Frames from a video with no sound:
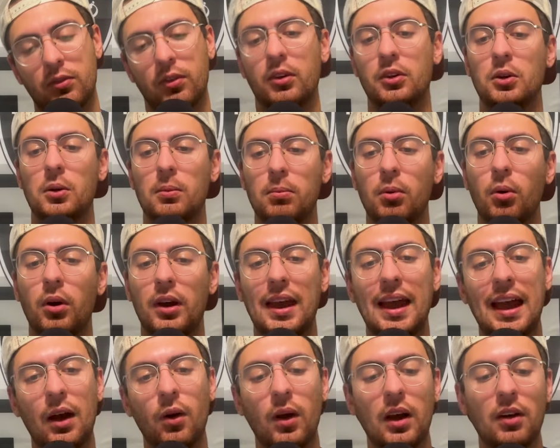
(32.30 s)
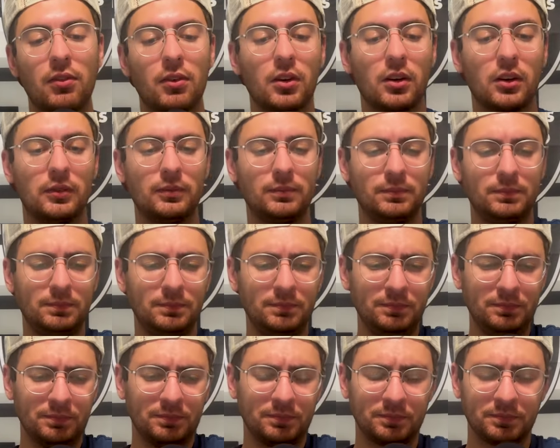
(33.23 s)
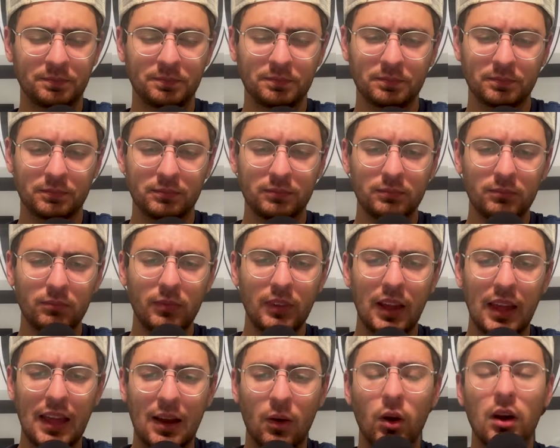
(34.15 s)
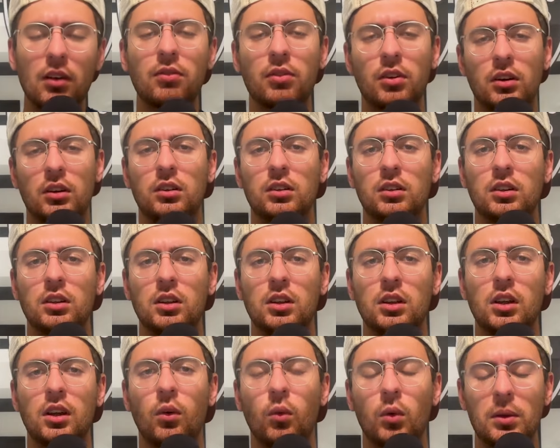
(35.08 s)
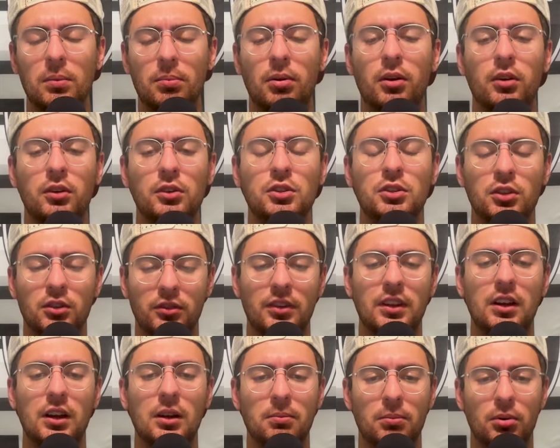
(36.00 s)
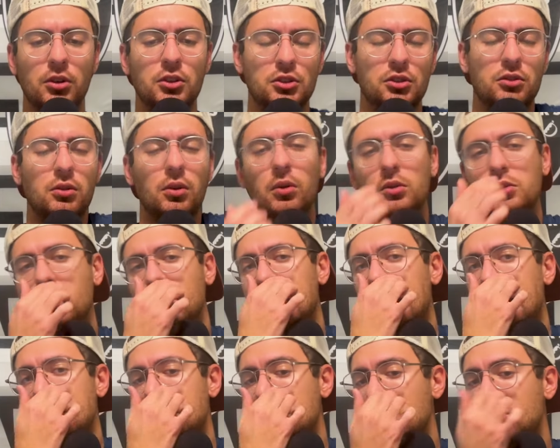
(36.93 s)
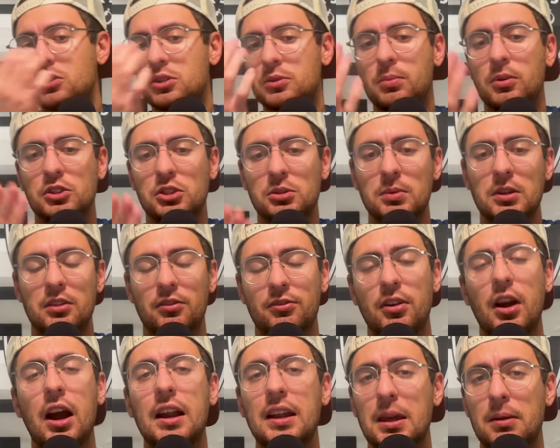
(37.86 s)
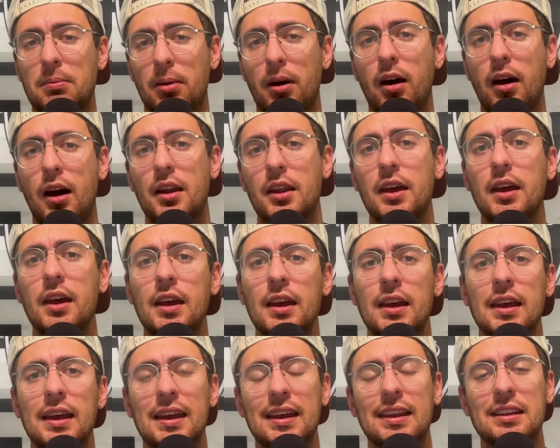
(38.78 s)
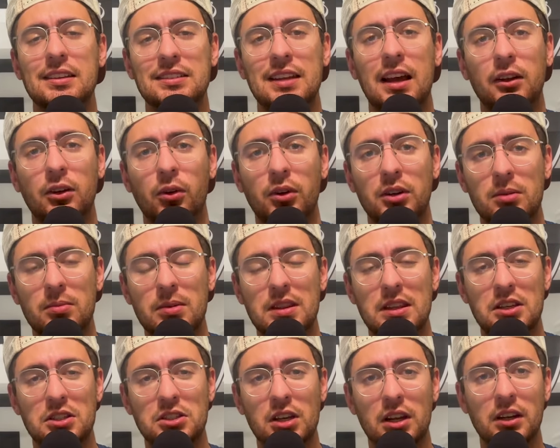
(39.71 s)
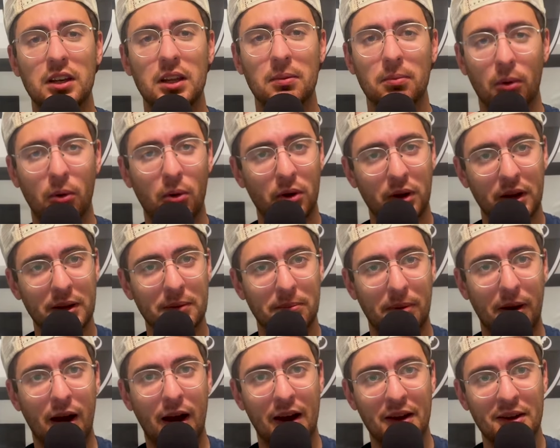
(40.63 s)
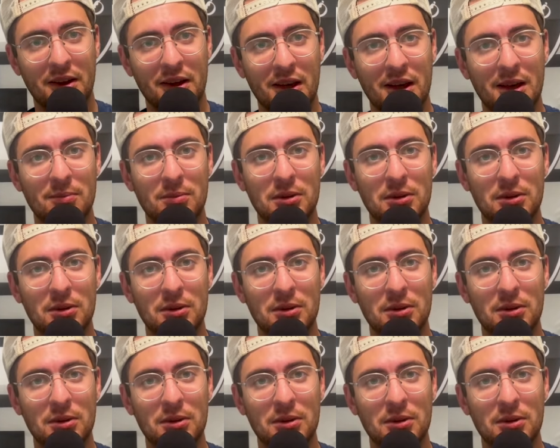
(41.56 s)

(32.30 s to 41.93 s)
for your boy. However, however, we persevere and push through. So, yes, this is supposed to be the Friday pod. It is now going to be the Sunday morning pod